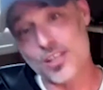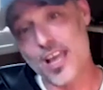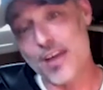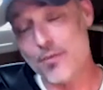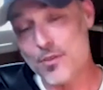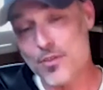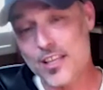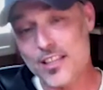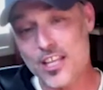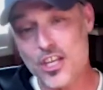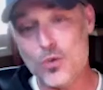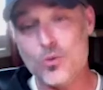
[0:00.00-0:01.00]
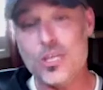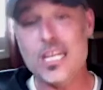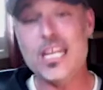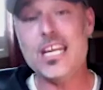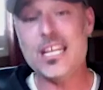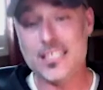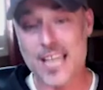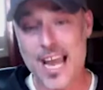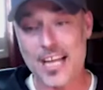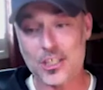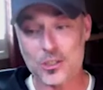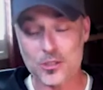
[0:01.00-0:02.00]
everything that you need to
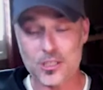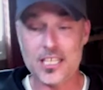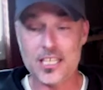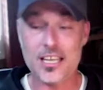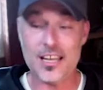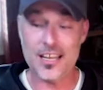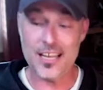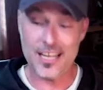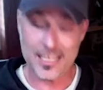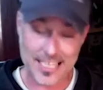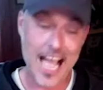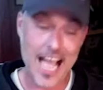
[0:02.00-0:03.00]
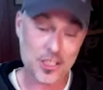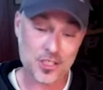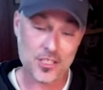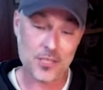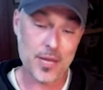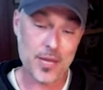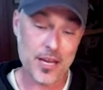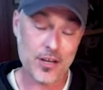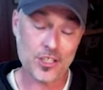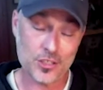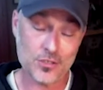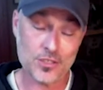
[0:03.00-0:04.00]
actually attach the
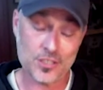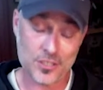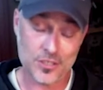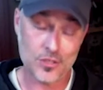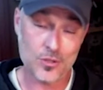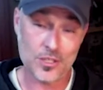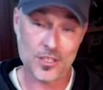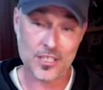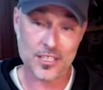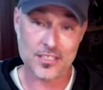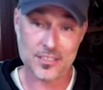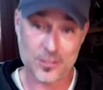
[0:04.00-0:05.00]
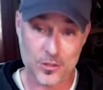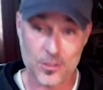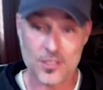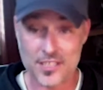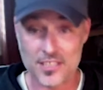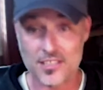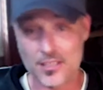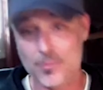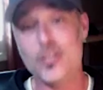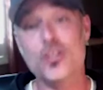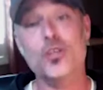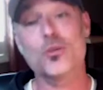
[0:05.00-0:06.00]
parachutes to the system
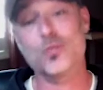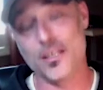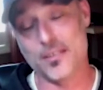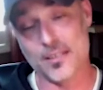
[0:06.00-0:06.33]
and use it.